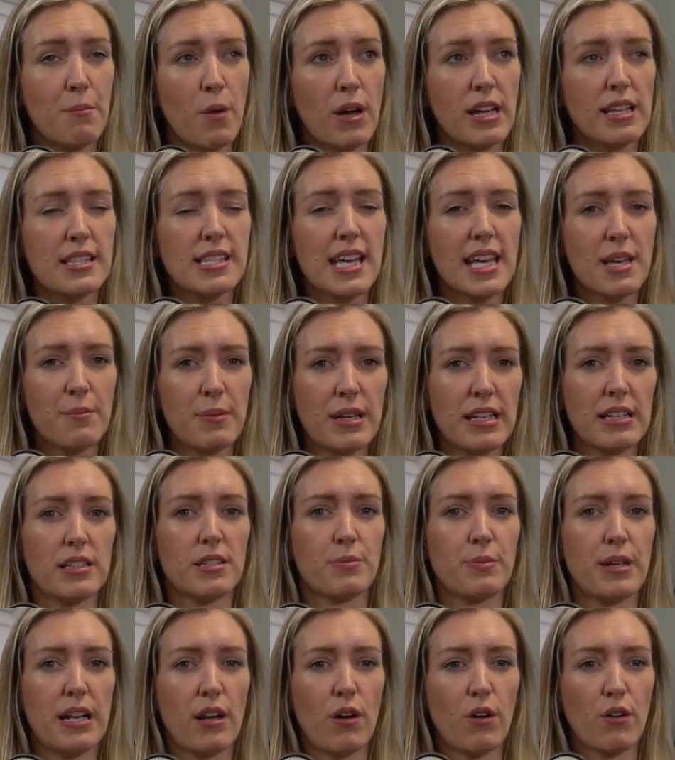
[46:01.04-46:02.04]
might take me a little
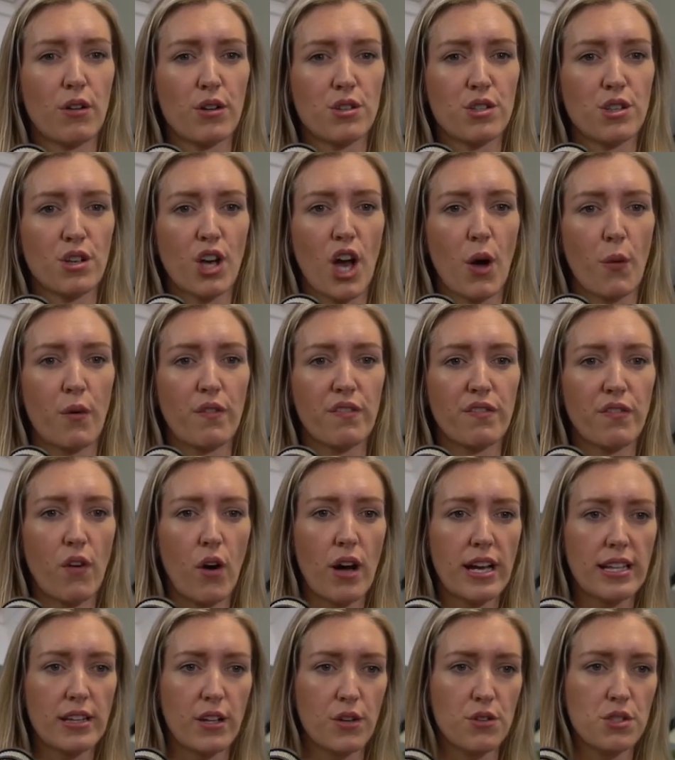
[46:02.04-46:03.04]
bit longer to go and
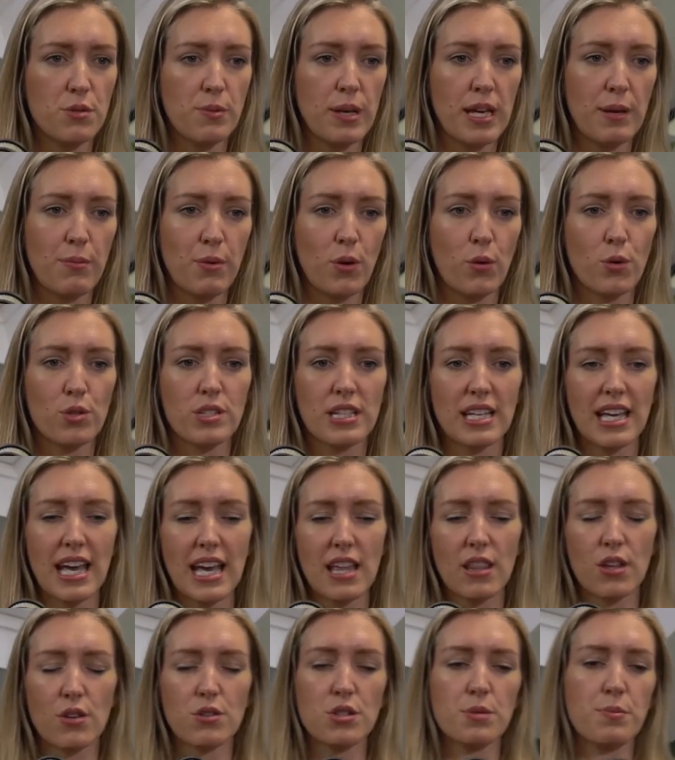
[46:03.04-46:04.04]
find those people or to
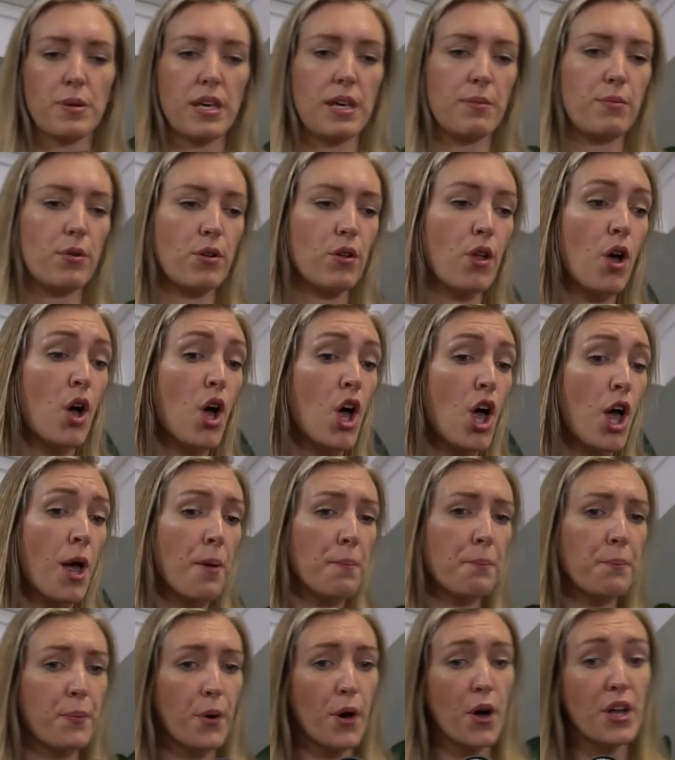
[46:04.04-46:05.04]
get those people.
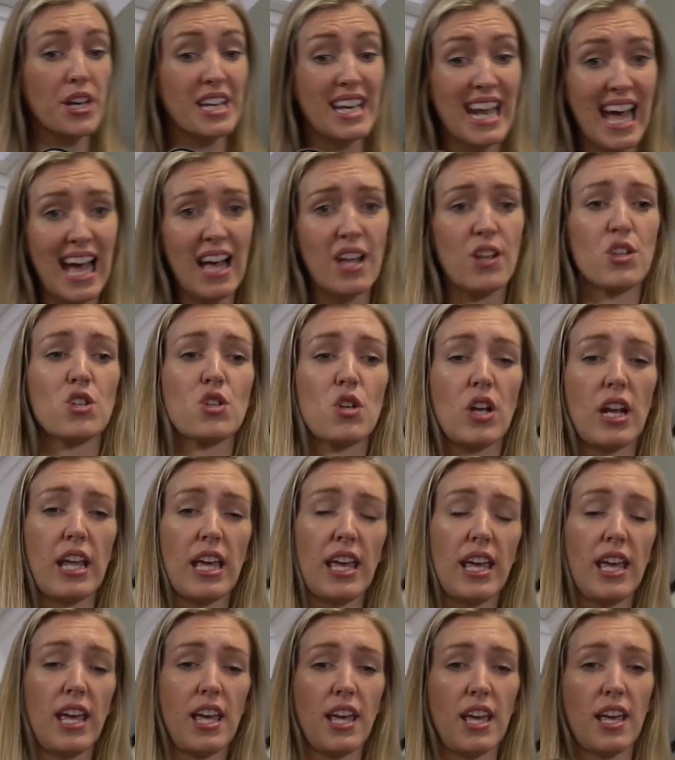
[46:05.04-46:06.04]
But
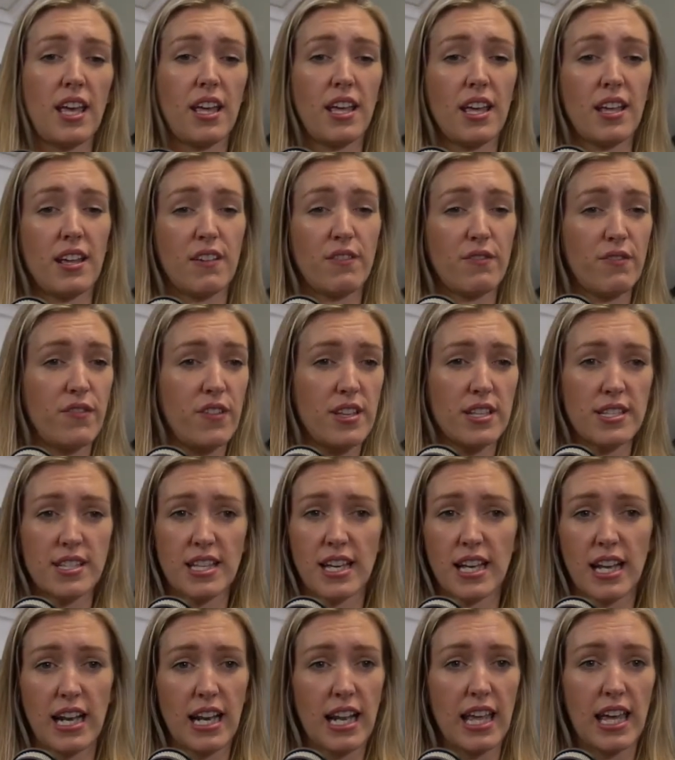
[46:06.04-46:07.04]
naturally,
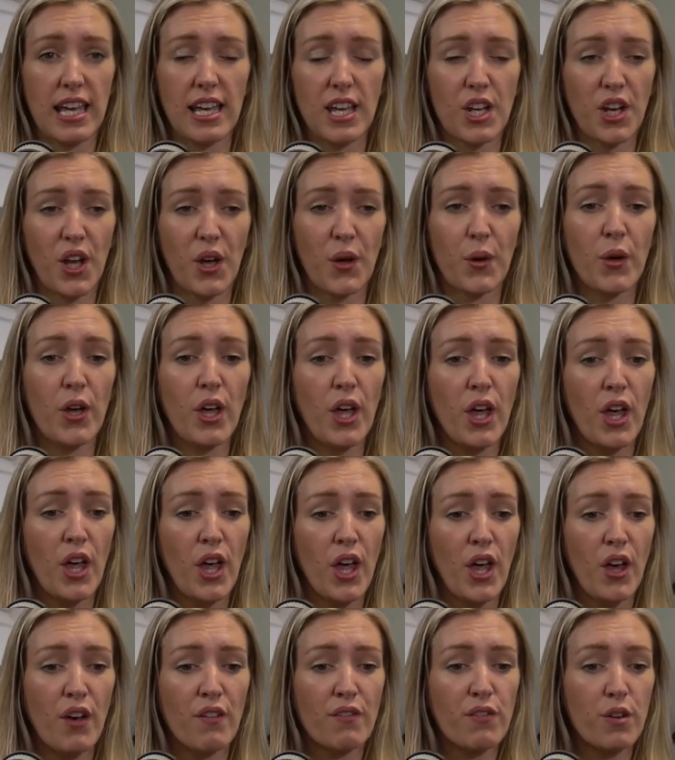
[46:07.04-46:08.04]
physically, you know,
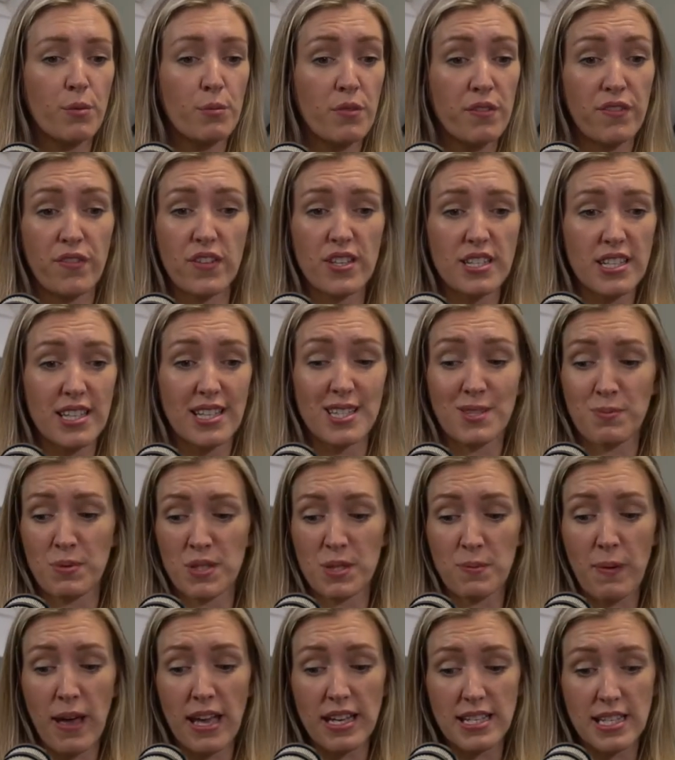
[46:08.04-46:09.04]
from a physics
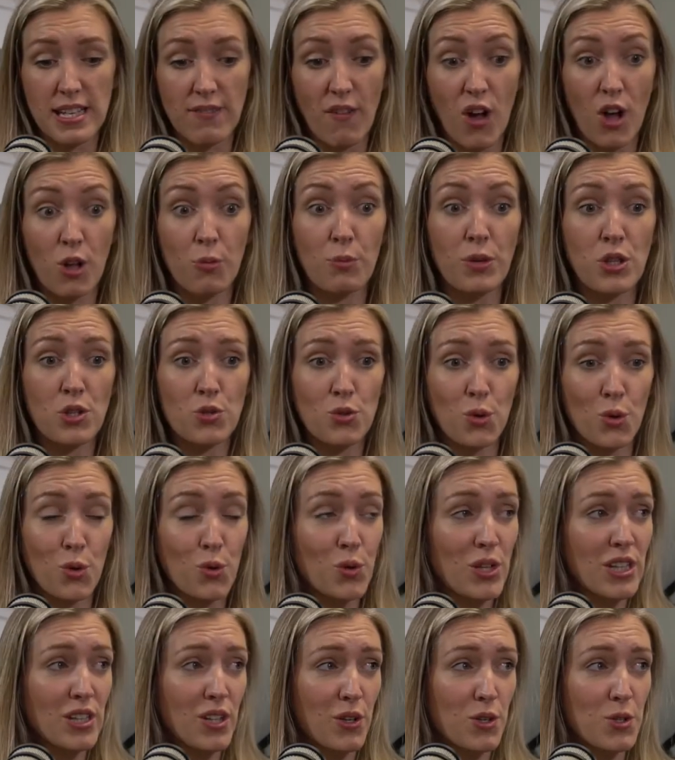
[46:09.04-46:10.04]
perspective, I'll be
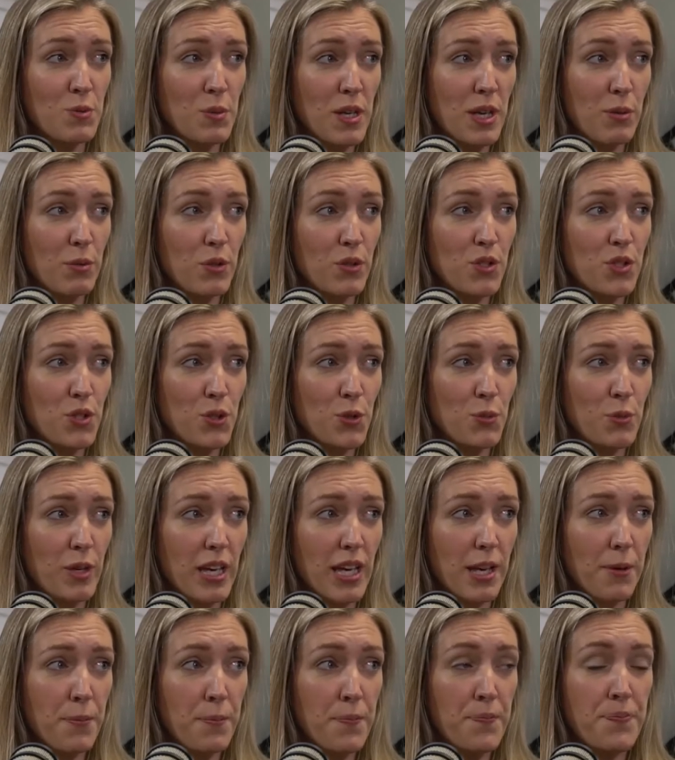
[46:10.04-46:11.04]
drawing those people to
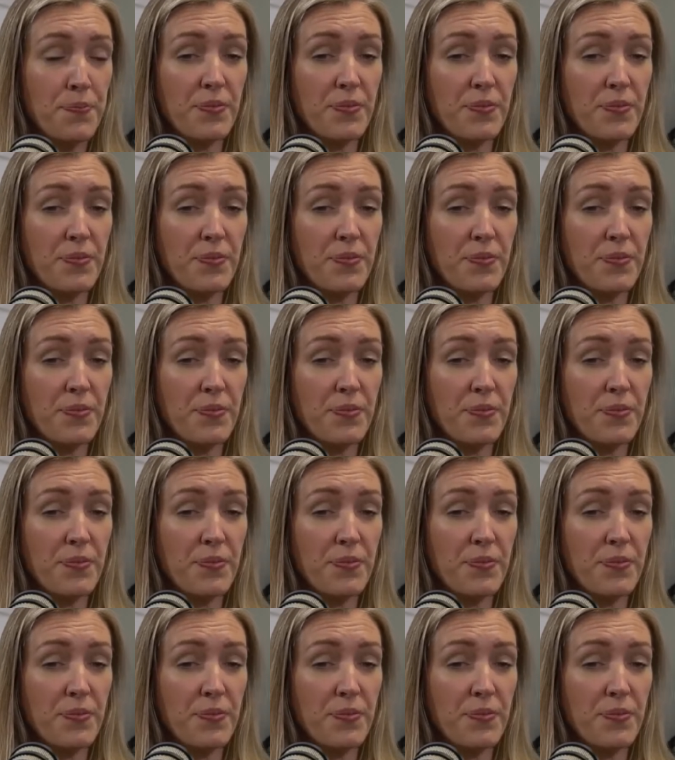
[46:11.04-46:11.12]
me.